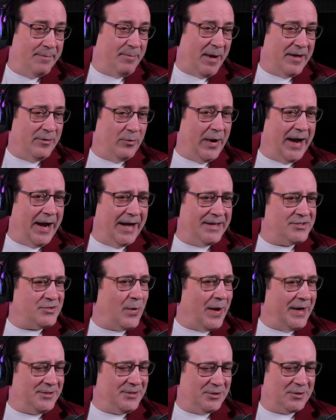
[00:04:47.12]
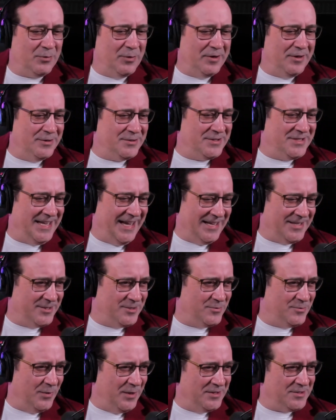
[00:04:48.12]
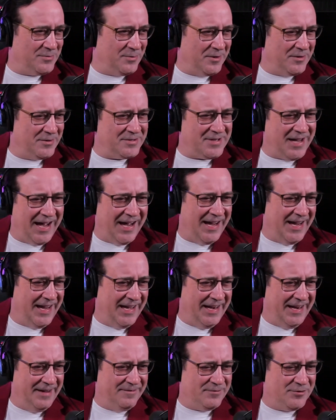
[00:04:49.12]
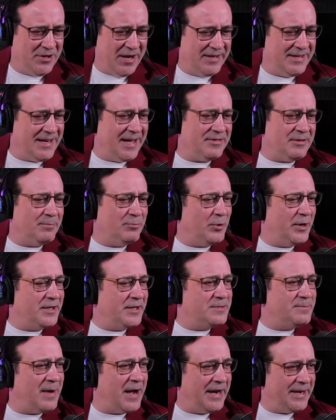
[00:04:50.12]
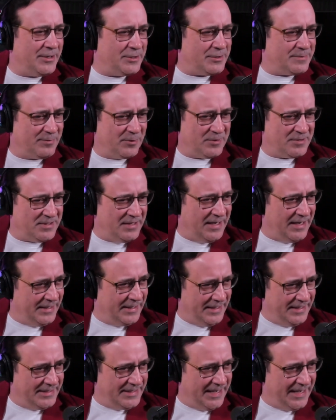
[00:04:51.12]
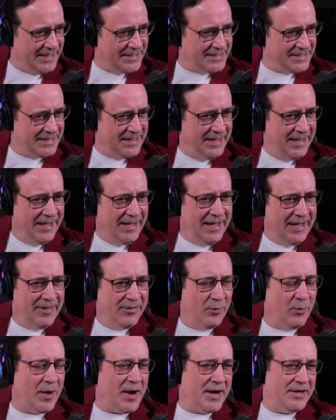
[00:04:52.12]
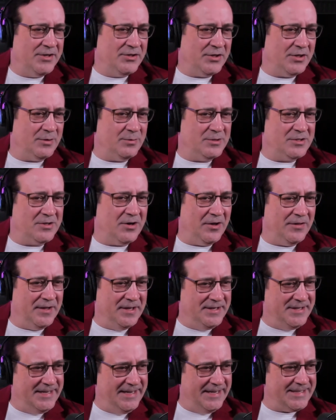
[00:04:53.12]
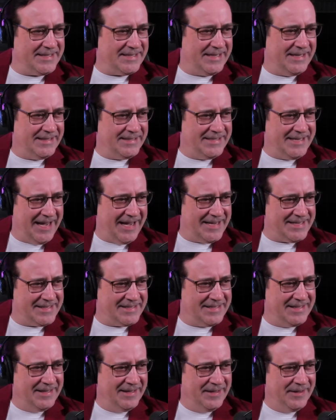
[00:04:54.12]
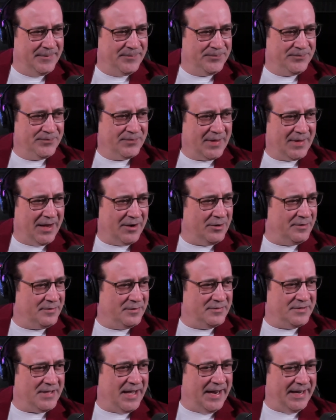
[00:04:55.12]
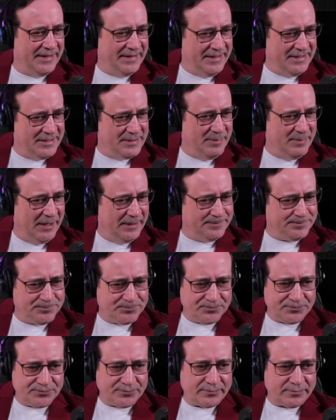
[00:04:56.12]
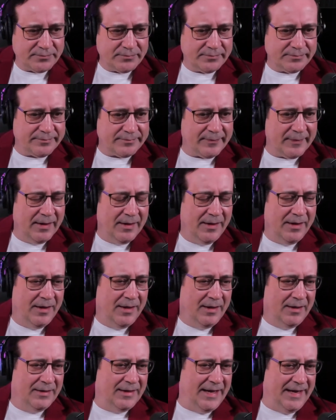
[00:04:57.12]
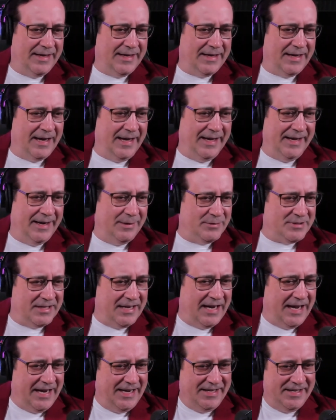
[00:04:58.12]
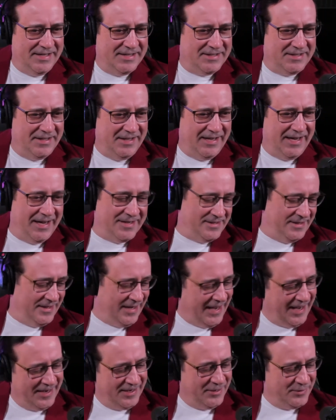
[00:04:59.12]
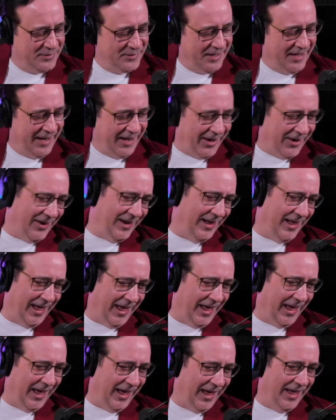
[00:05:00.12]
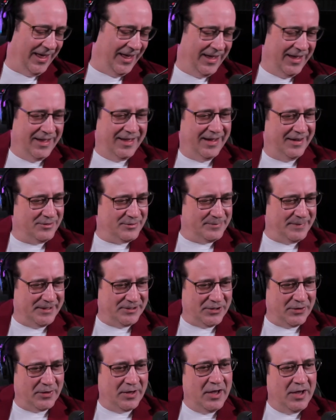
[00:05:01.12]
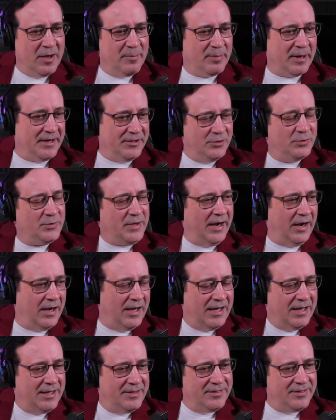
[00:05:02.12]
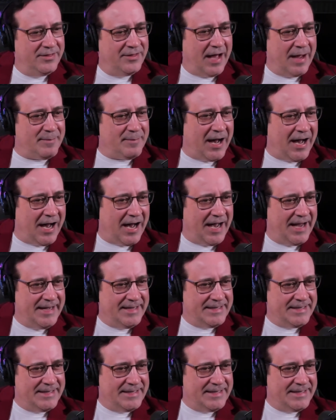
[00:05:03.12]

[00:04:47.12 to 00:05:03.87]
by the way, I, so I took one of those tests once, one of those INFJ, not the Briggs Myers personality test. Yeah. The one I took was called the DISC test. Yes. I don't know mm -hmm. if mm-hmm. you've taken this, but I have. Like, uh, and I was an IDC, as in I don't care. huh. That was my joke, but I do care. Uh, I'm a high